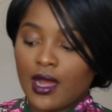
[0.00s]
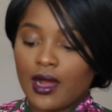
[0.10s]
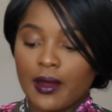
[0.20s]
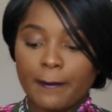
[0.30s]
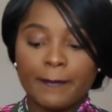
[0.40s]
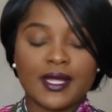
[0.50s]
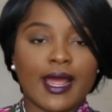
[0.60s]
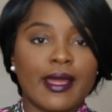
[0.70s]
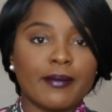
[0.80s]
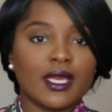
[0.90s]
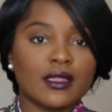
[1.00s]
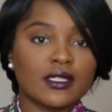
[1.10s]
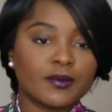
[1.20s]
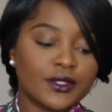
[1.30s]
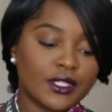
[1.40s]
but I made
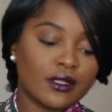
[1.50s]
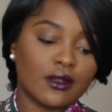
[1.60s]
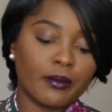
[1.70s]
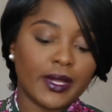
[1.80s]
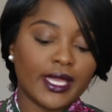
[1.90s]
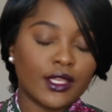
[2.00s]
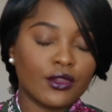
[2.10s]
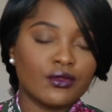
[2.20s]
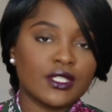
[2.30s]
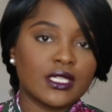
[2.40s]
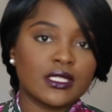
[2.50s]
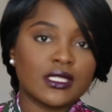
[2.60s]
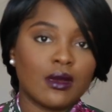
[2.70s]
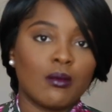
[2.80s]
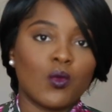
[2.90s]
this particular make using
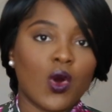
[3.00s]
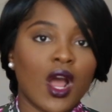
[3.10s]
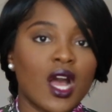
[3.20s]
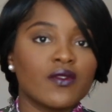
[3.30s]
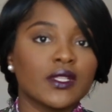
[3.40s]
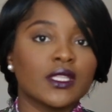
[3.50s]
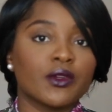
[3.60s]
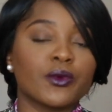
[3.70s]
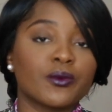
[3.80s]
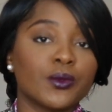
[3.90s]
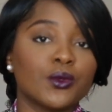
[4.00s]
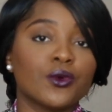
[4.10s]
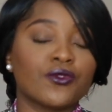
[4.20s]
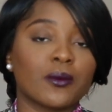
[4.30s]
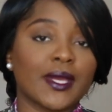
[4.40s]
some Wild
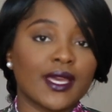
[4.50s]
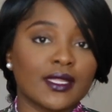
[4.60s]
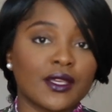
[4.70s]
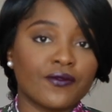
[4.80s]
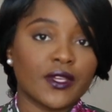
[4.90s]
Liverpool from LA